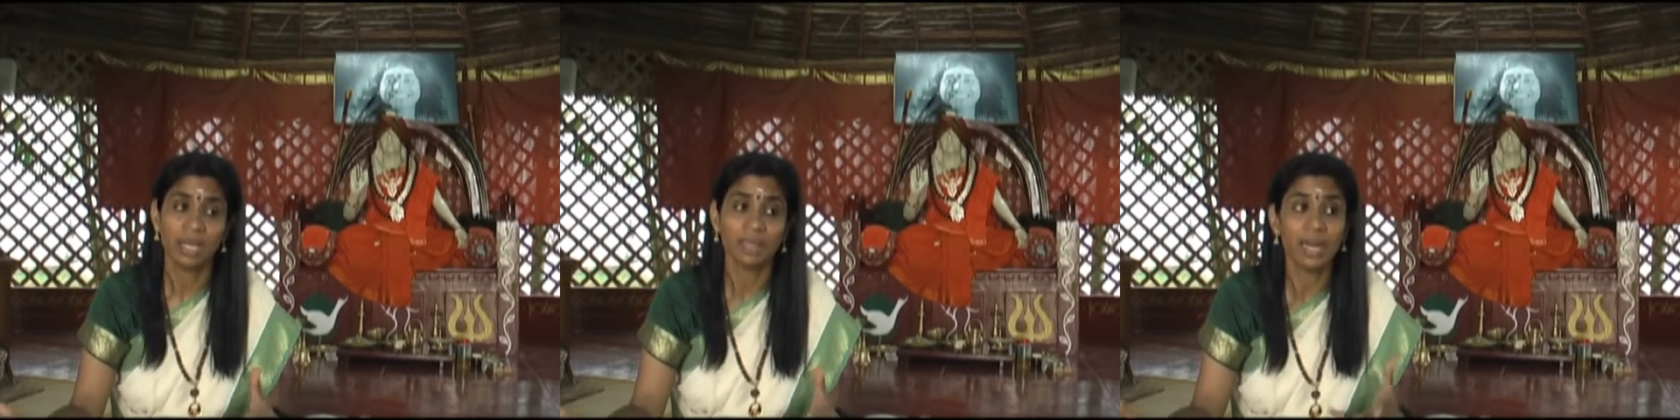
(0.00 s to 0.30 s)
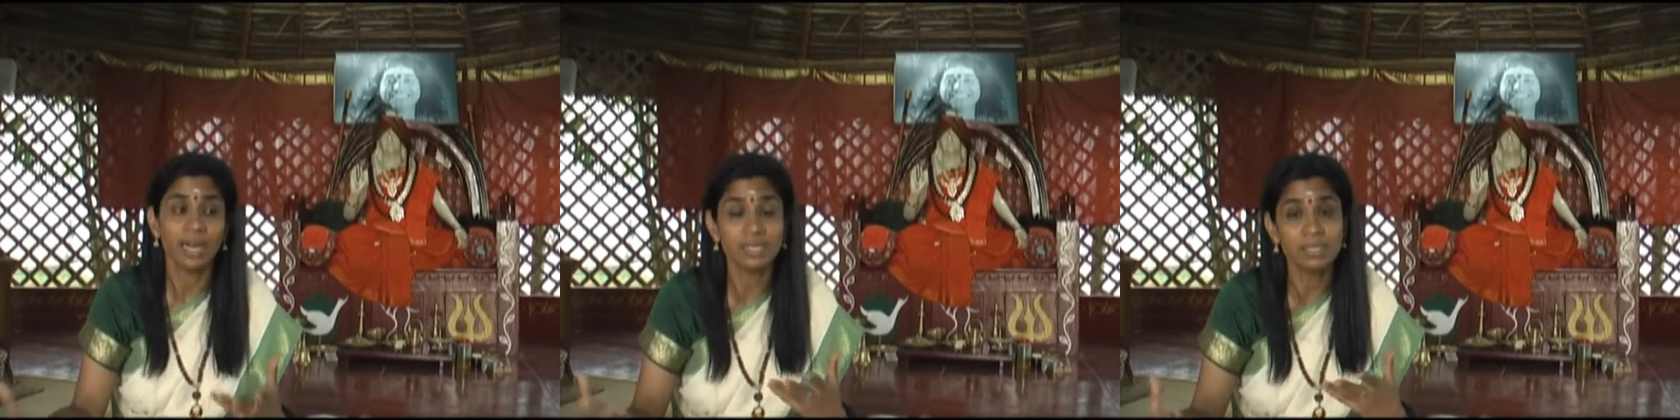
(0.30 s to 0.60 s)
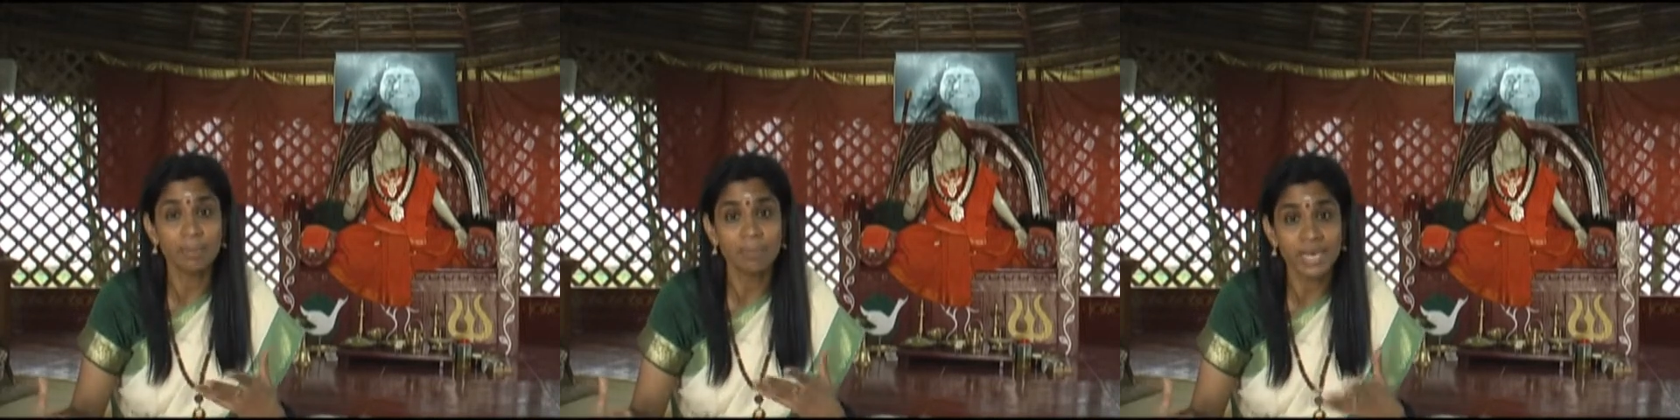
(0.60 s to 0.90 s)
That is
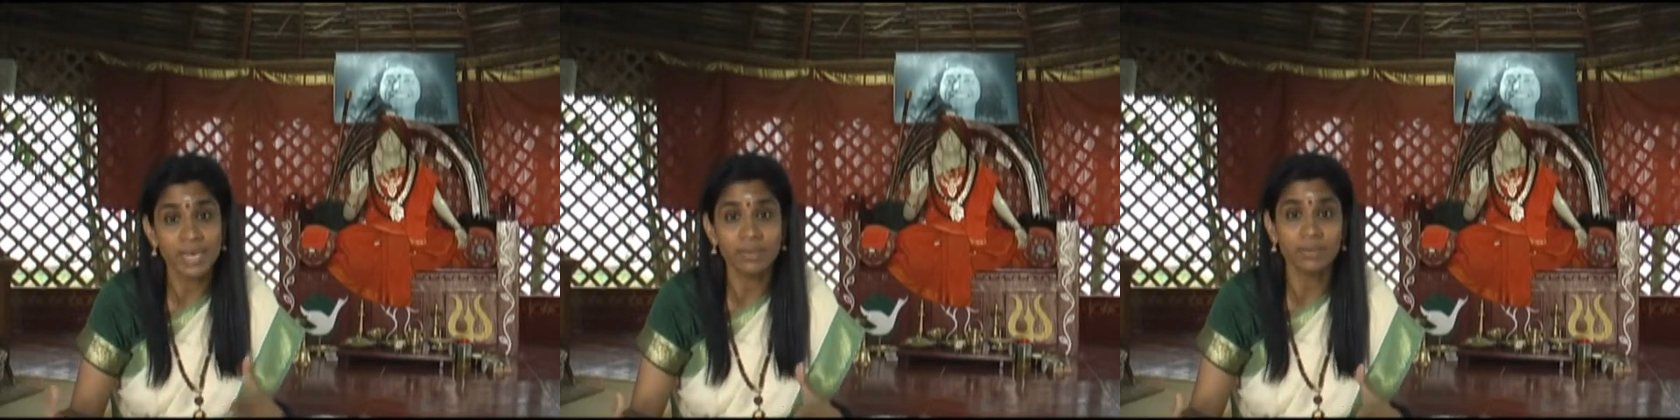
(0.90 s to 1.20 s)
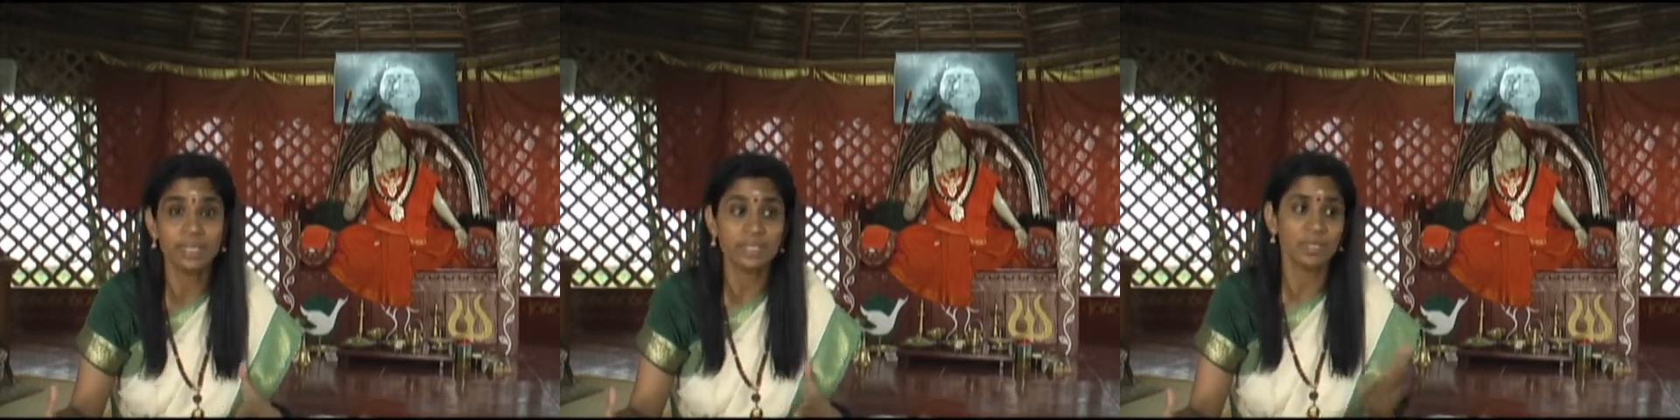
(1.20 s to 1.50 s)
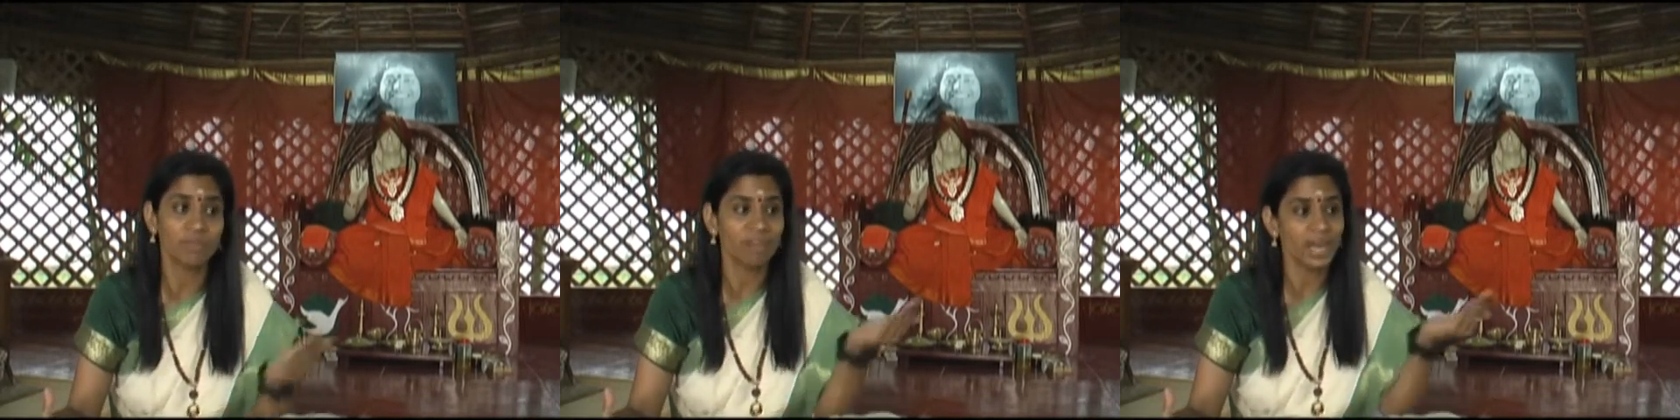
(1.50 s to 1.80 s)
the main
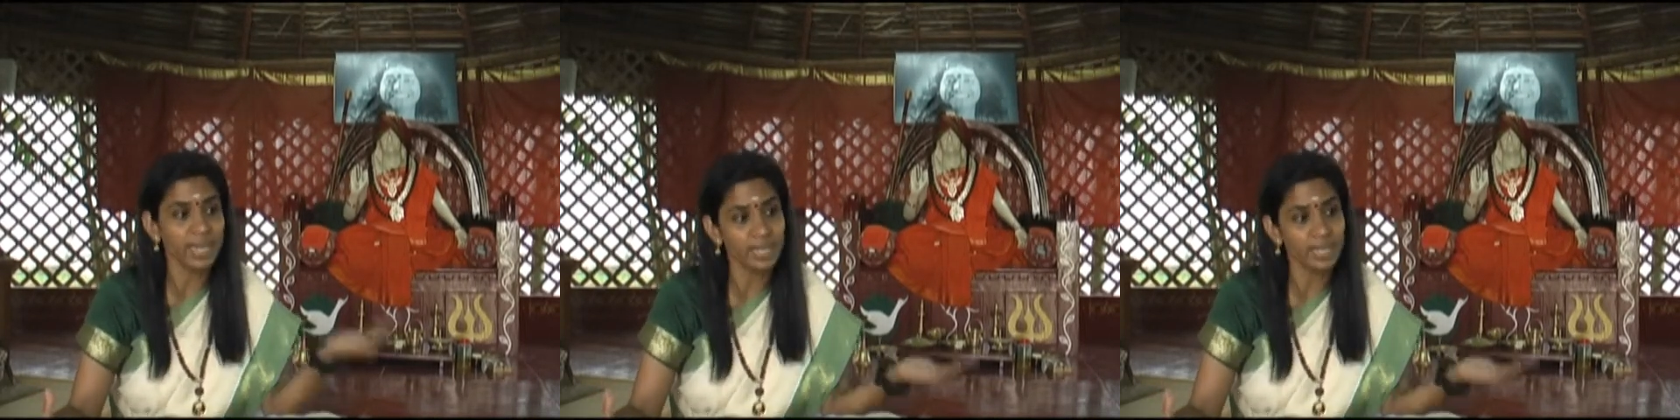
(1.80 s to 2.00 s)
reason why